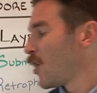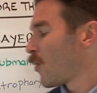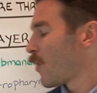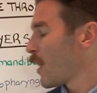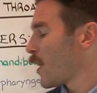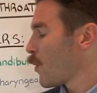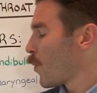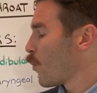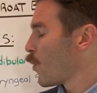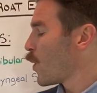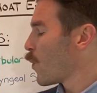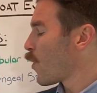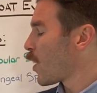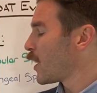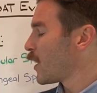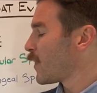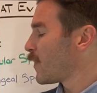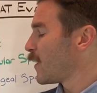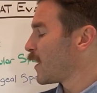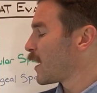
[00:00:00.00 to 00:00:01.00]
right, we
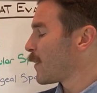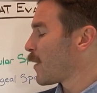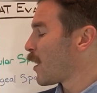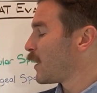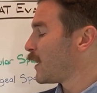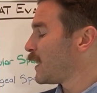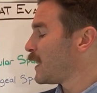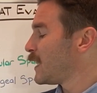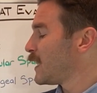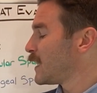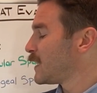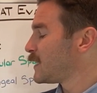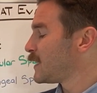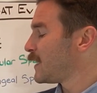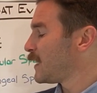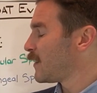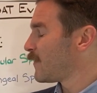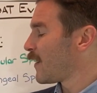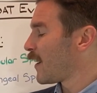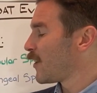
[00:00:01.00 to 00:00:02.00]
want to think about
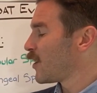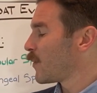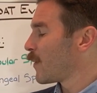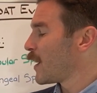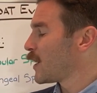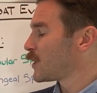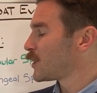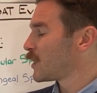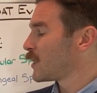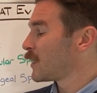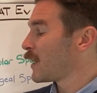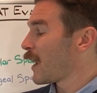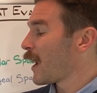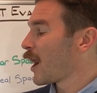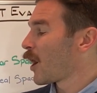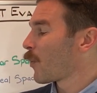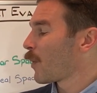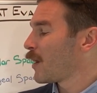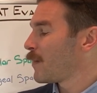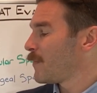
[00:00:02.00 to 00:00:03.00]
ENT evaluation,
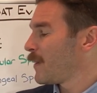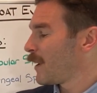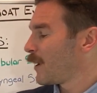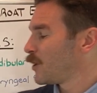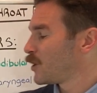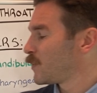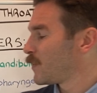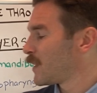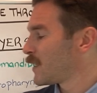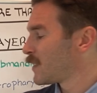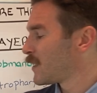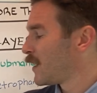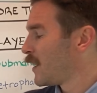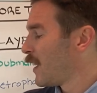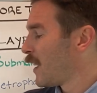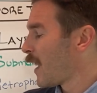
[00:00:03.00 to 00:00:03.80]
airway management,